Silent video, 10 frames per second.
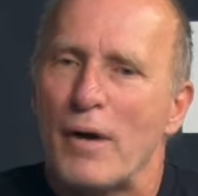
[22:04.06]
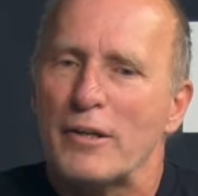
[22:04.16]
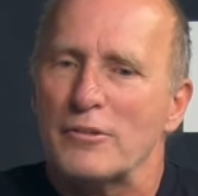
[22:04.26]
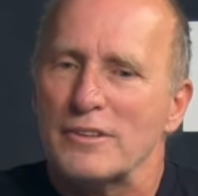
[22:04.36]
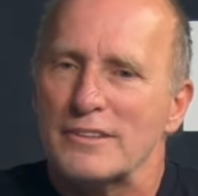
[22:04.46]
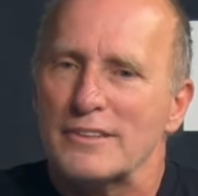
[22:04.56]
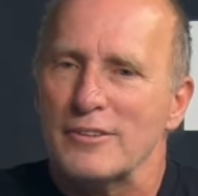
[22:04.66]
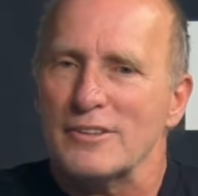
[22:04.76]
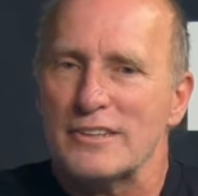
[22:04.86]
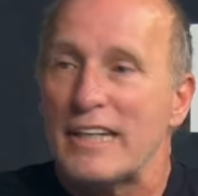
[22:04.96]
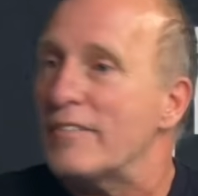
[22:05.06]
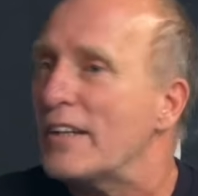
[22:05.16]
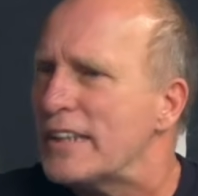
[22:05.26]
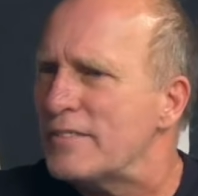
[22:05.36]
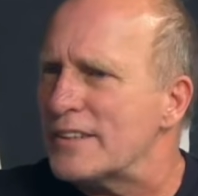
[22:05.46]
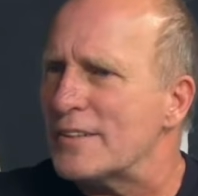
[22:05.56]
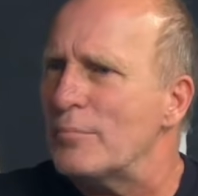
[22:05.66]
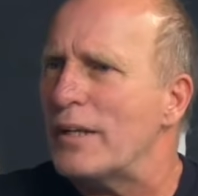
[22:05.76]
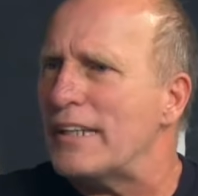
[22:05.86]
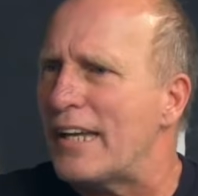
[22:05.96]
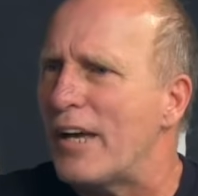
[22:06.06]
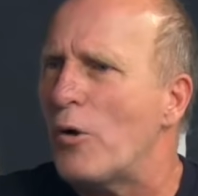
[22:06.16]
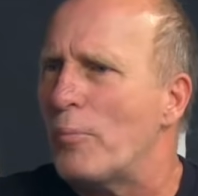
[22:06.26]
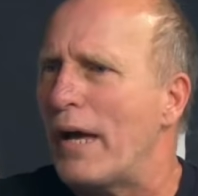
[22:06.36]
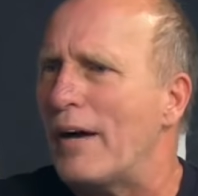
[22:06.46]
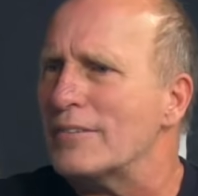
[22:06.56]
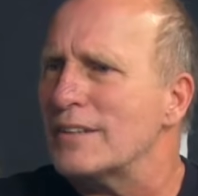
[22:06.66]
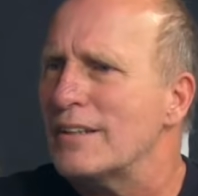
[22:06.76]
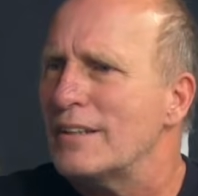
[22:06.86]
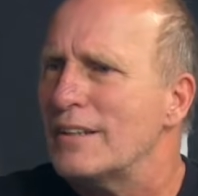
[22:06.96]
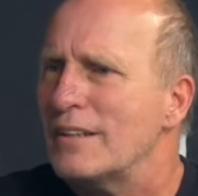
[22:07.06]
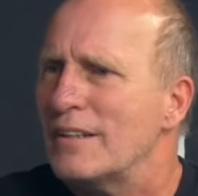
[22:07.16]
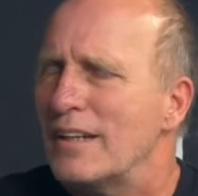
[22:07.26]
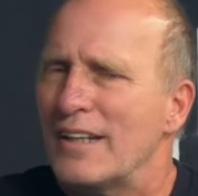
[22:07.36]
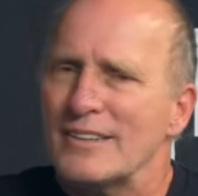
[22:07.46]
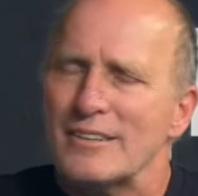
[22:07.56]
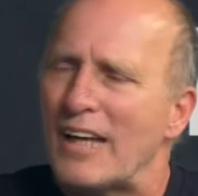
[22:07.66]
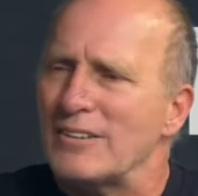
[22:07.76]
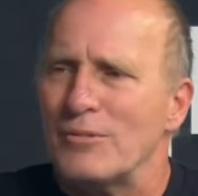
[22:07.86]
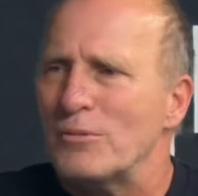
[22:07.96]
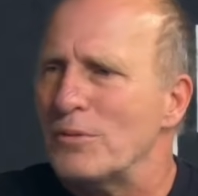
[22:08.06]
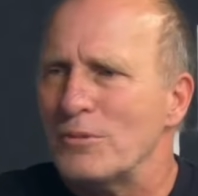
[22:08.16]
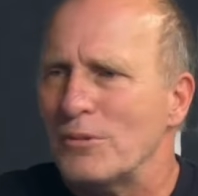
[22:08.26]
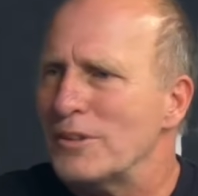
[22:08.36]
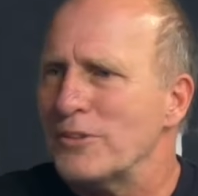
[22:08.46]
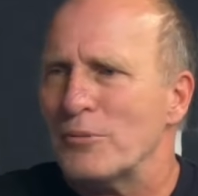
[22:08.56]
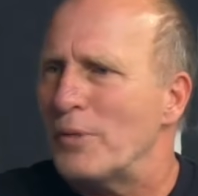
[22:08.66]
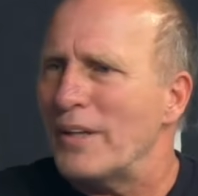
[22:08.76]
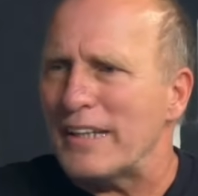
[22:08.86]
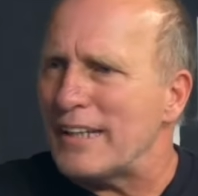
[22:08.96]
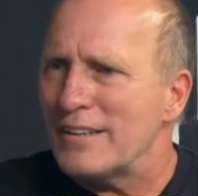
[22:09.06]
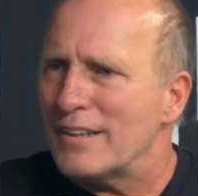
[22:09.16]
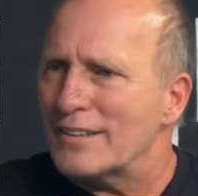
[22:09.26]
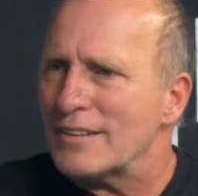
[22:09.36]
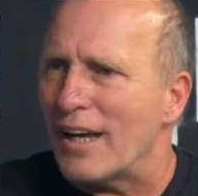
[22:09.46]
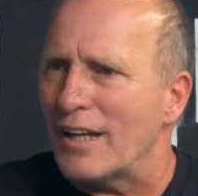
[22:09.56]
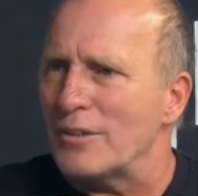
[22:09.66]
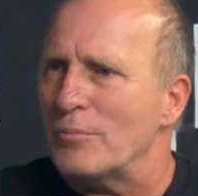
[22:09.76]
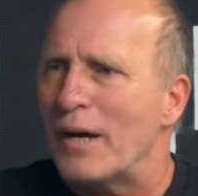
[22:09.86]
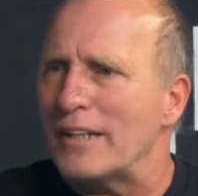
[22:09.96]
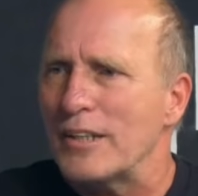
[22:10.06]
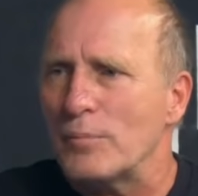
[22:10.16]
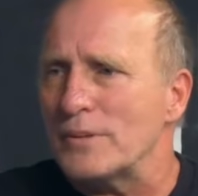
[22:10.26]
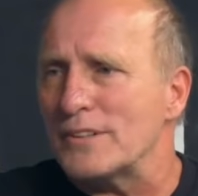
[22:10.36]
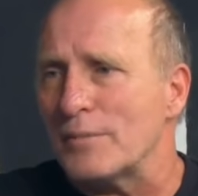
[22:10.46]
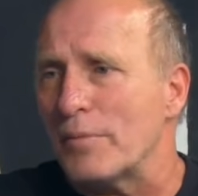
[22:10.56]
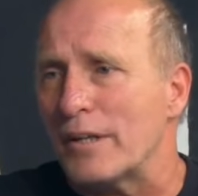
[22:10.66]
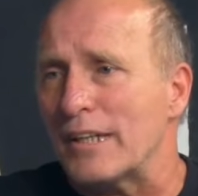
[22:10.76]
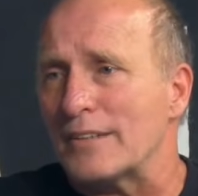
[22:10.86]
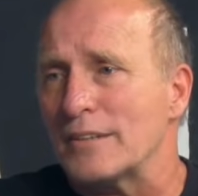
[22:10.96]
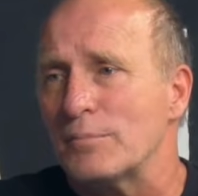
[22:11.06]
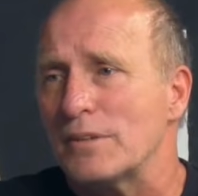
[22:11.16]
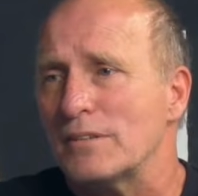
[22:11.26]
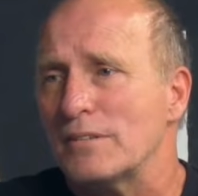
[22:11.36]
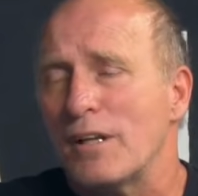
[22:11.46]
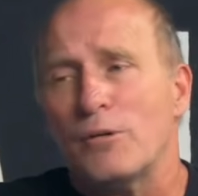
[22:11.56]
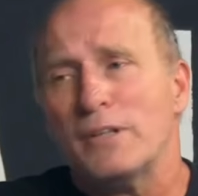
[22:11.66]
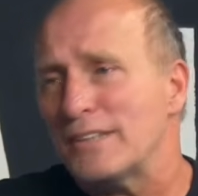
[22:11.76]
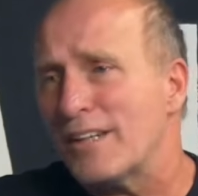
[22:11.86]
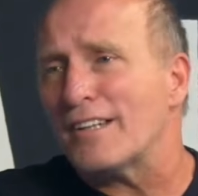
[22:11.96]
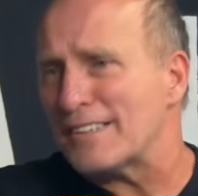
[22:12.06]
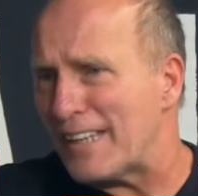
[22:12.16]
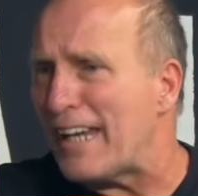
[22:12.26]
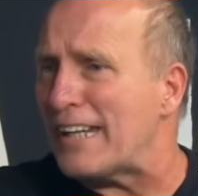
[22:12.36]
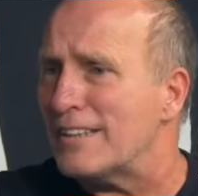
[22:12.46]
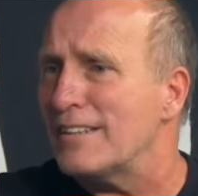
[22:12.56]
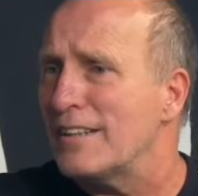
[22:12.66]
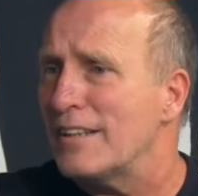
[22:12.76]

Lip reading: Michael could still stay, if I give you some money to help out. And I said, I don't want your money. I said, I don't mind helping somebody. I said, but no, he's not staying.